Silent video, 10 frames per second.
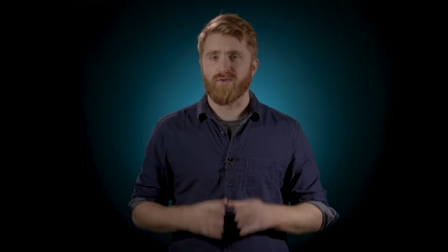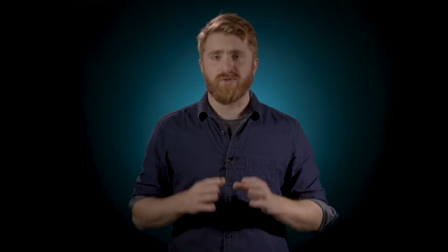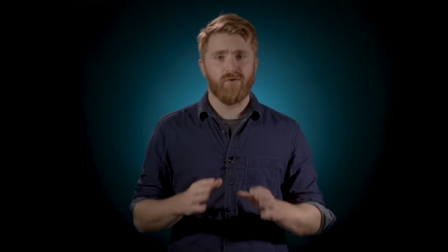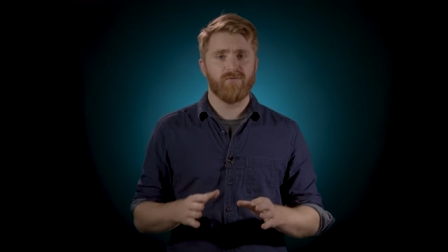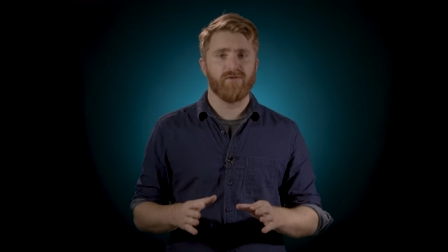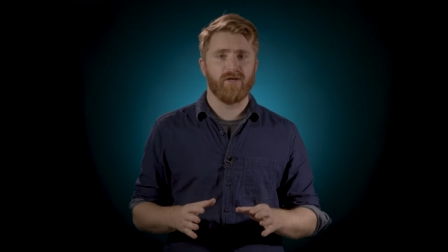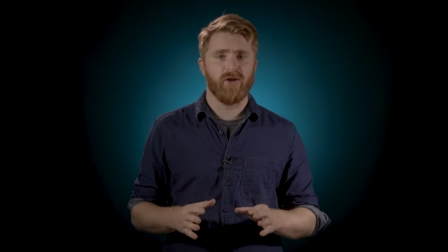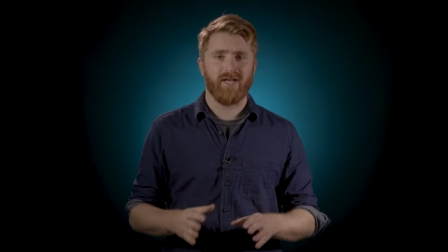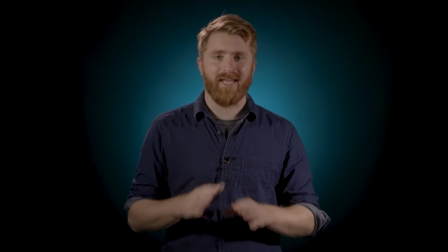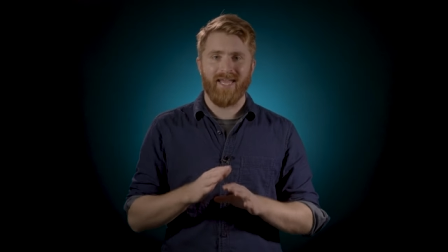with no
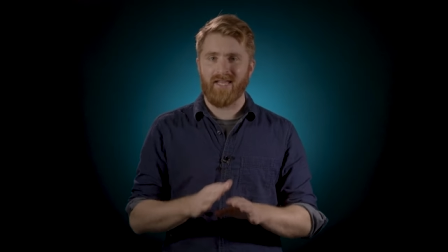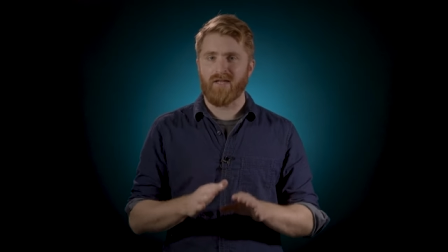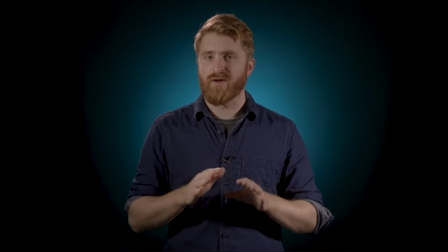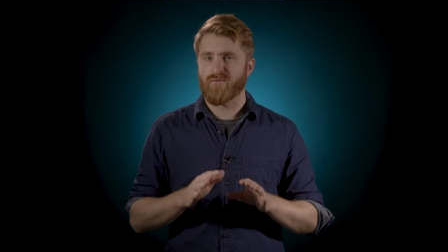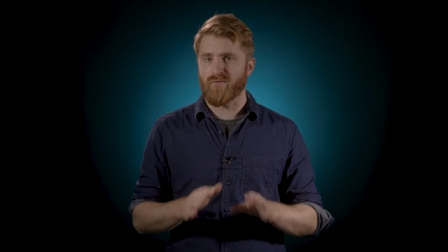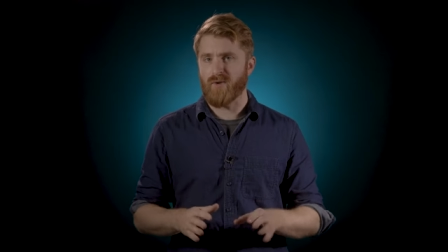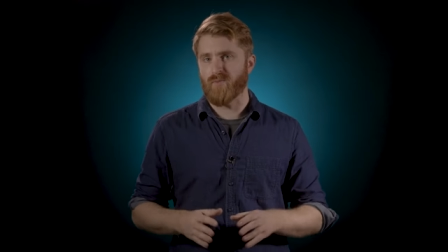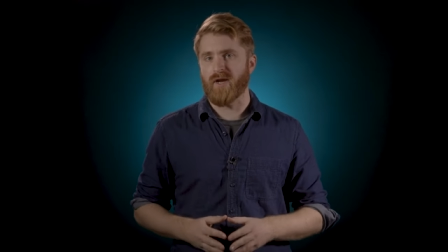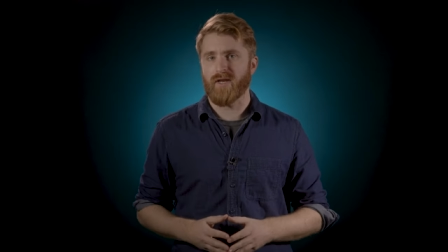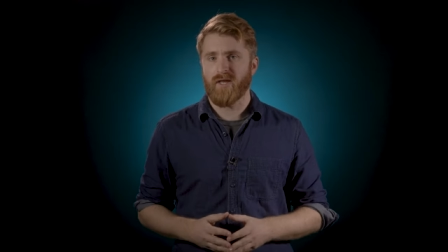flicker at any frame rate,